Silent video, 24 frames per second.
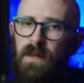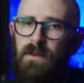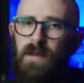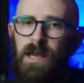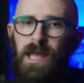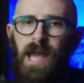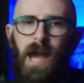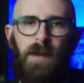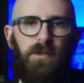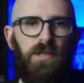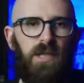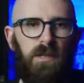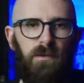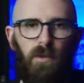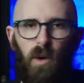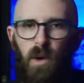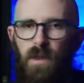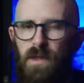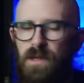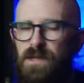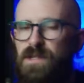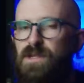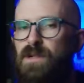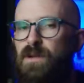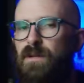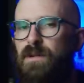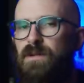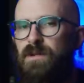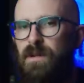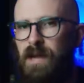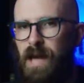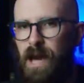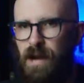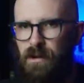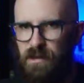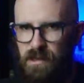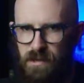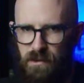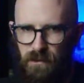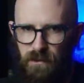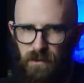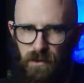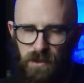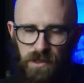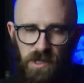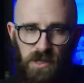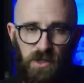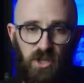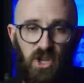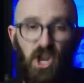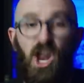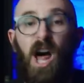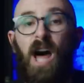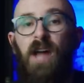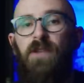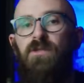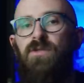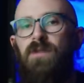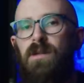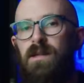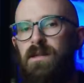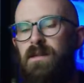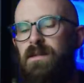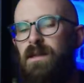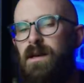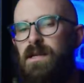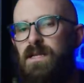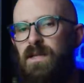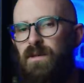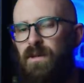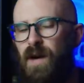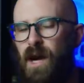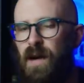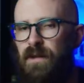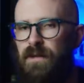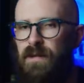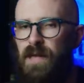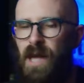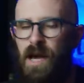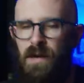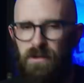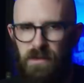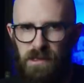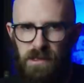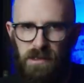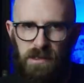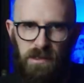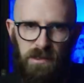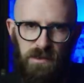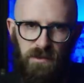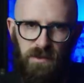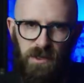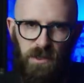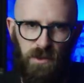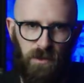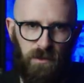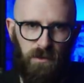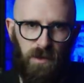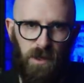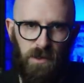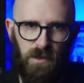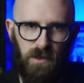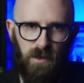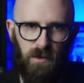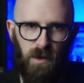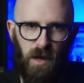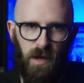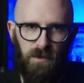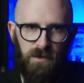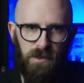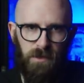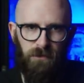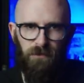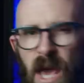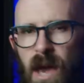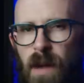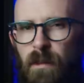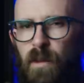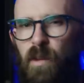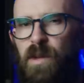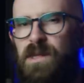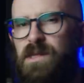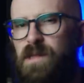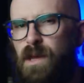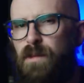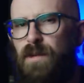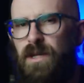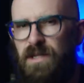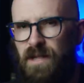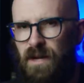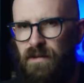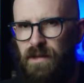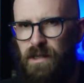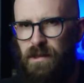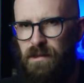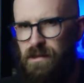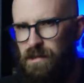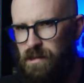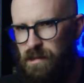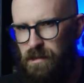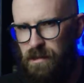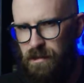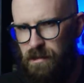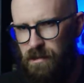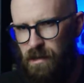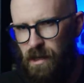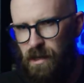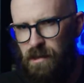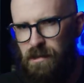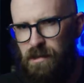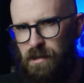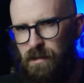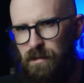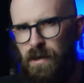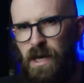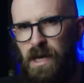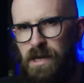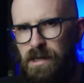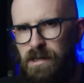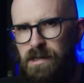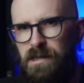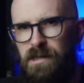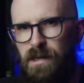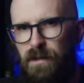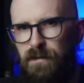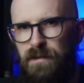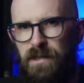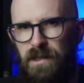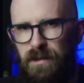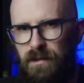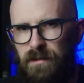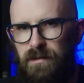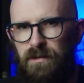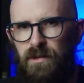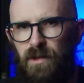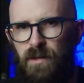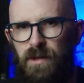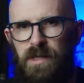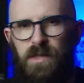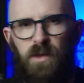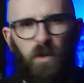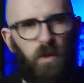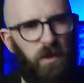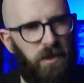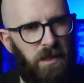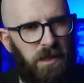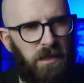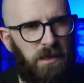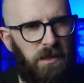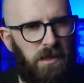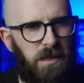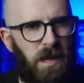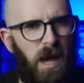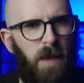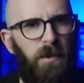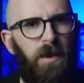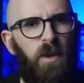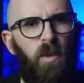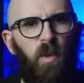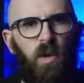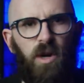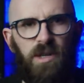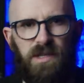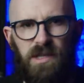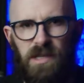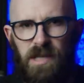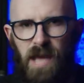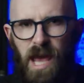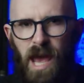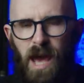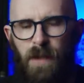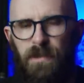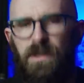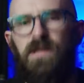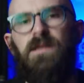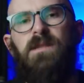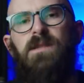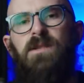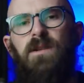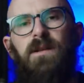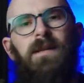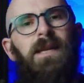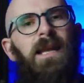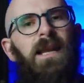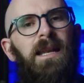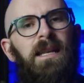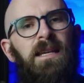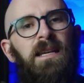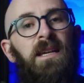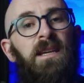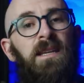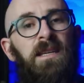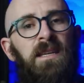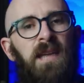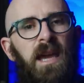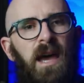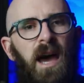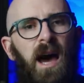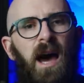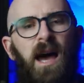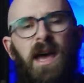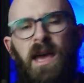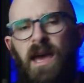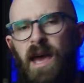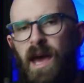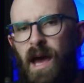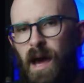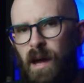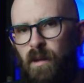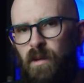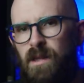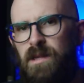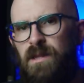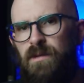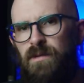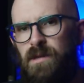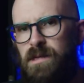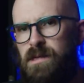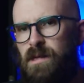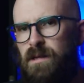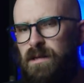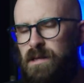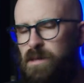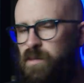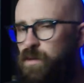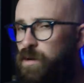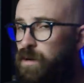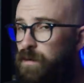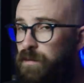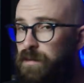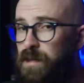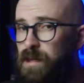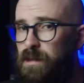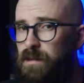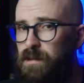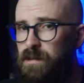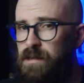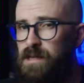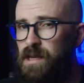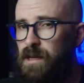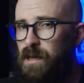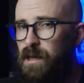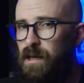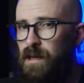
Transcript: they captured more than two hundred hours of footage and one hundred thirty-five thousand individual photographs. But with so much evidence, the task of sifting through it all to determine what had happened took nearly a year, and when the results were revealed,